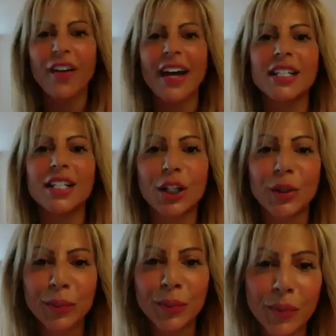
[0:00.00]
affect
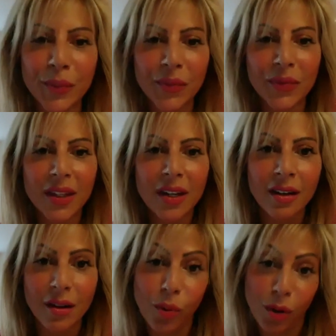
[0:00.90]
you?
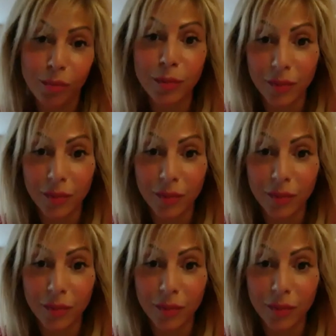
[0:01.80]
No, when